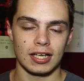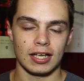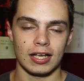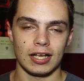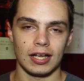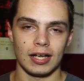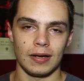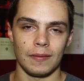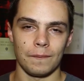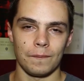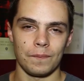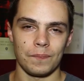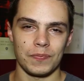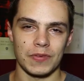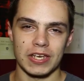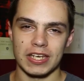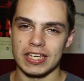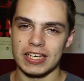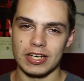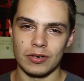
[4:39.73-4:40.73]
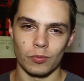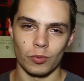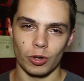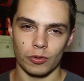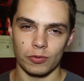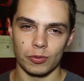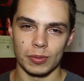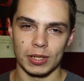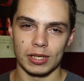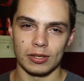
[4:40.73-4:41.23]
and he didn't
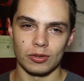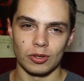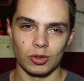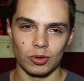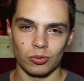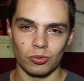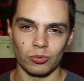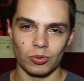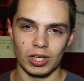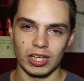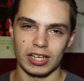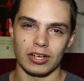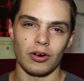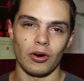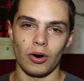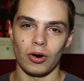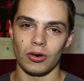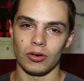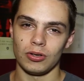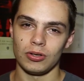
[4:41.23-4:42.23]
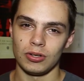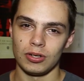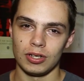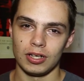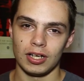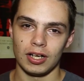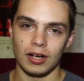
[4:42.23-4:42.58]
work for me really at all.